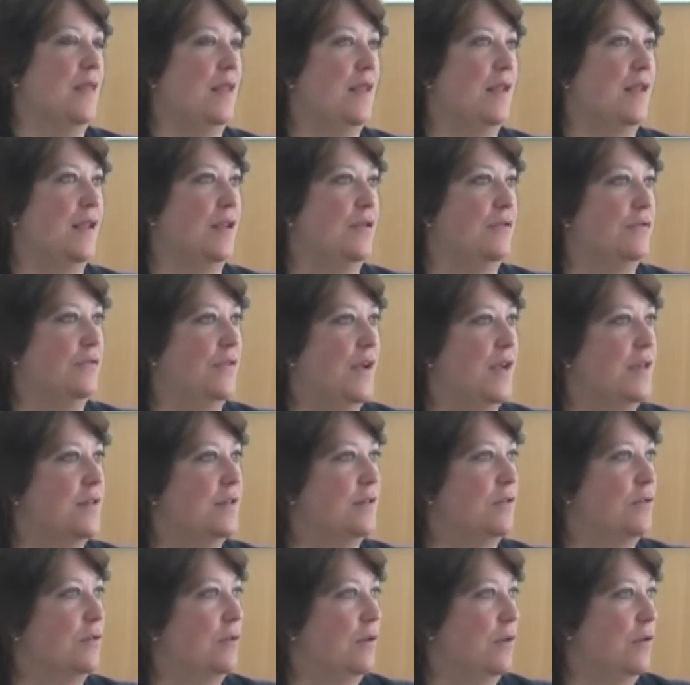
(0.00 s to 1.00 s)

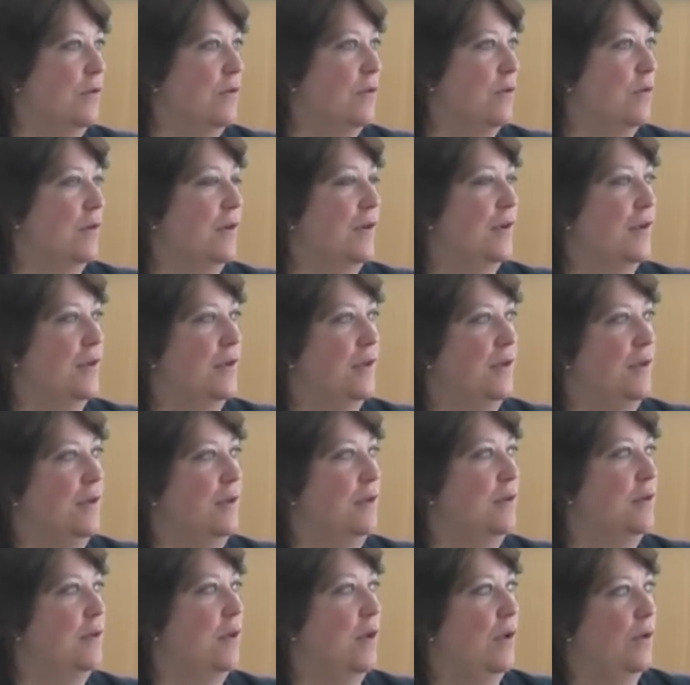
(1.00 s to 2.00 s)
invest or
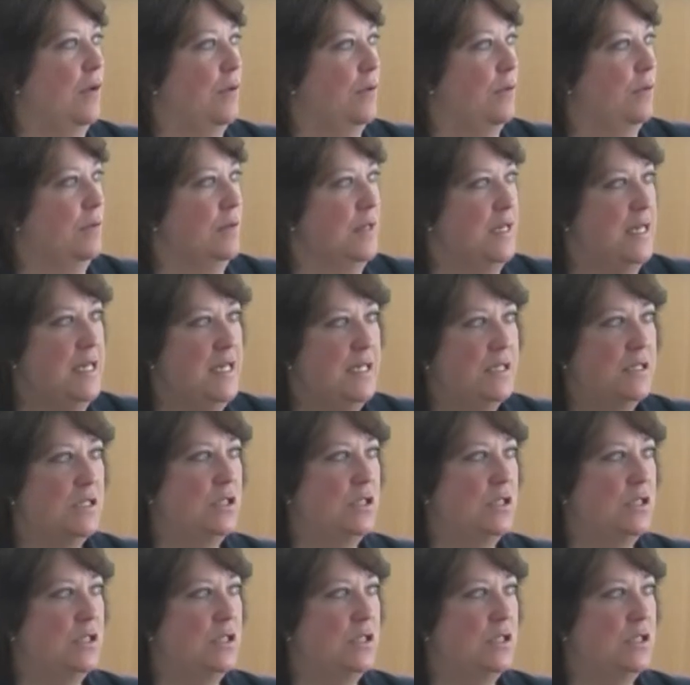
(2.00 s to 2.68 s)
need